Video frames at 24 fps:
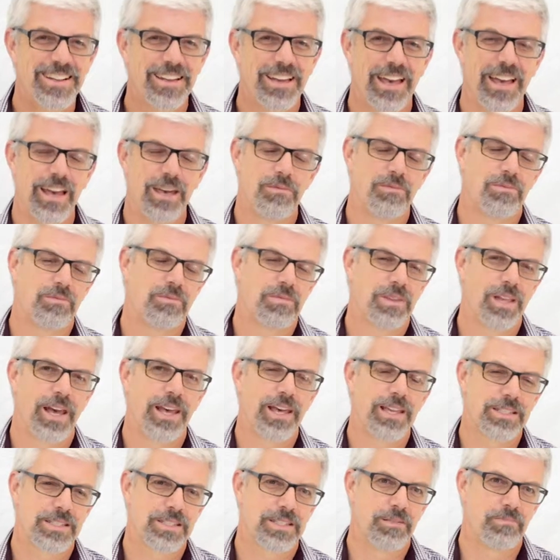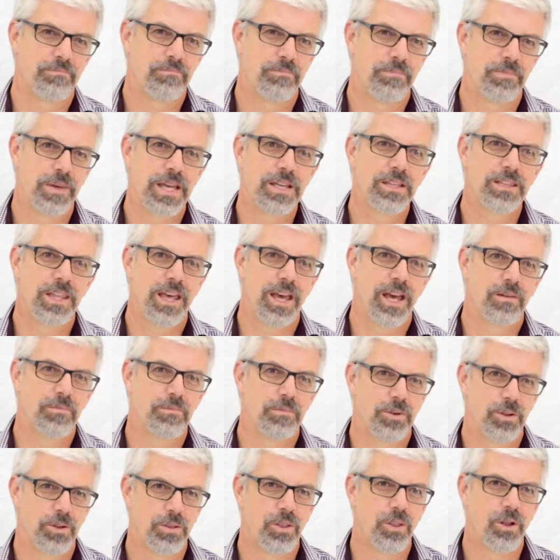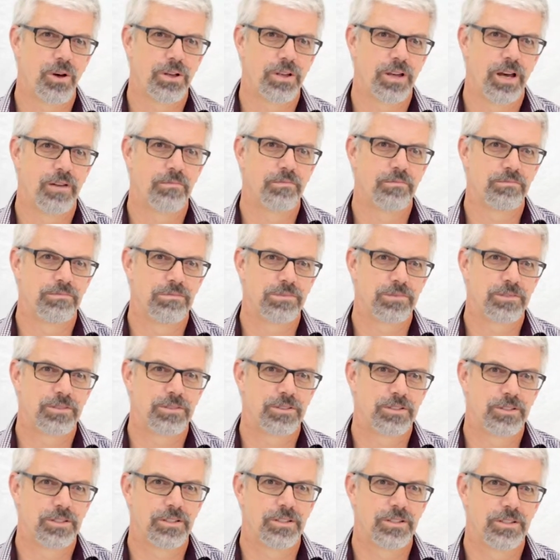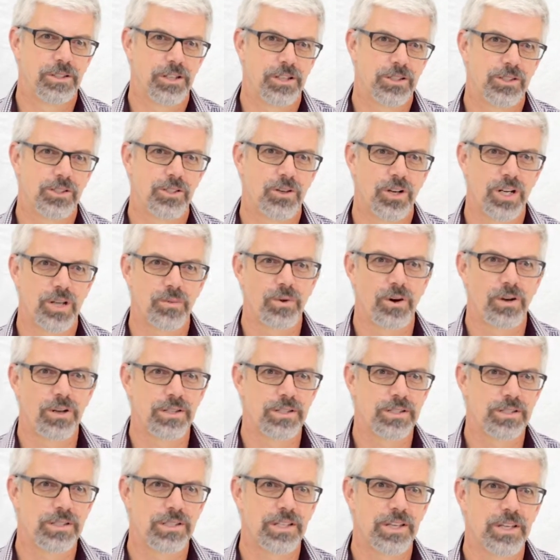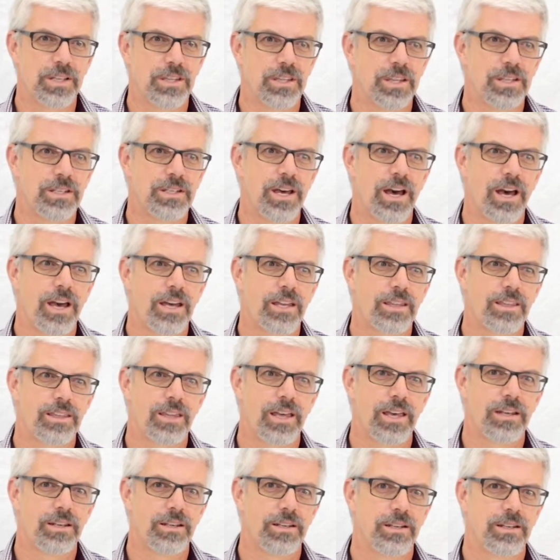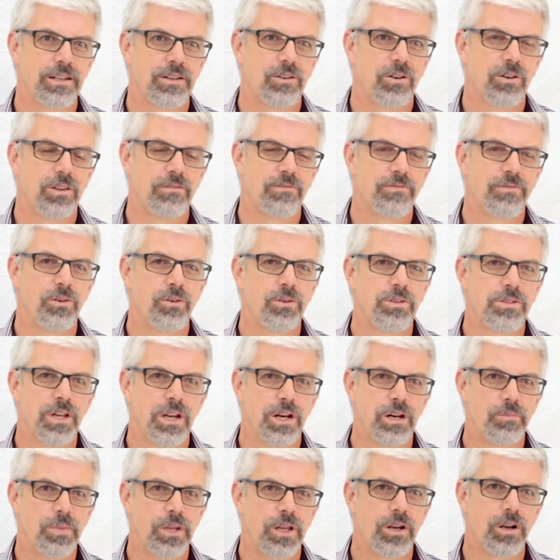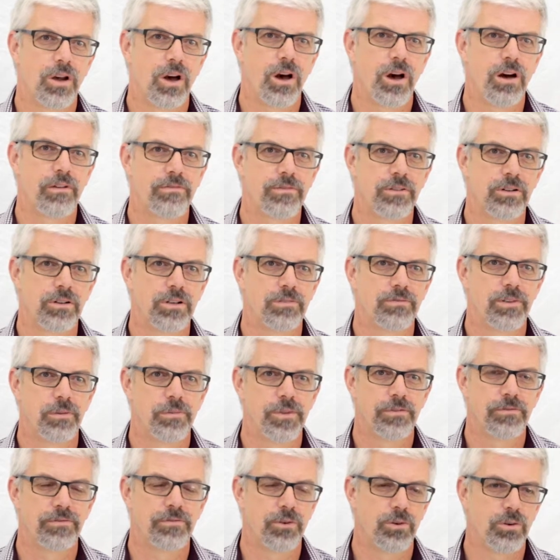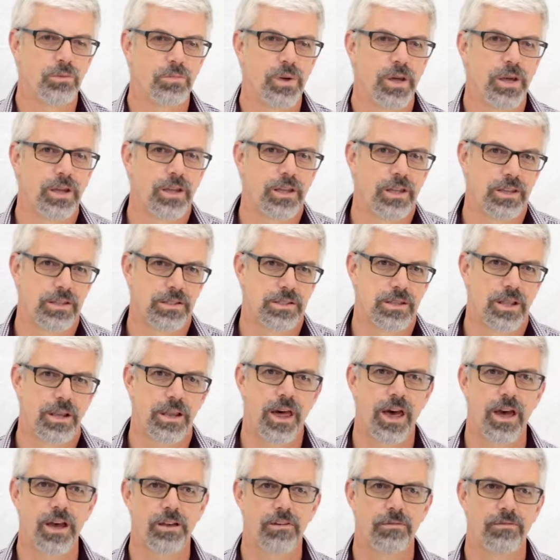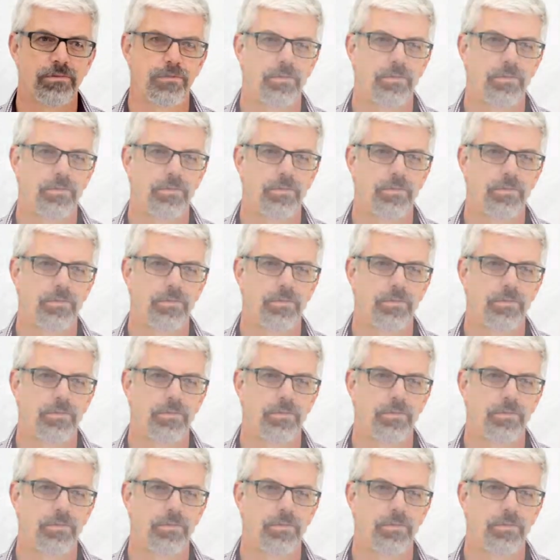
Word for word: And I guess the big thing I'm look I'm concerned about is seeing the diet that or the foods that are being offered from the food bank is the lack of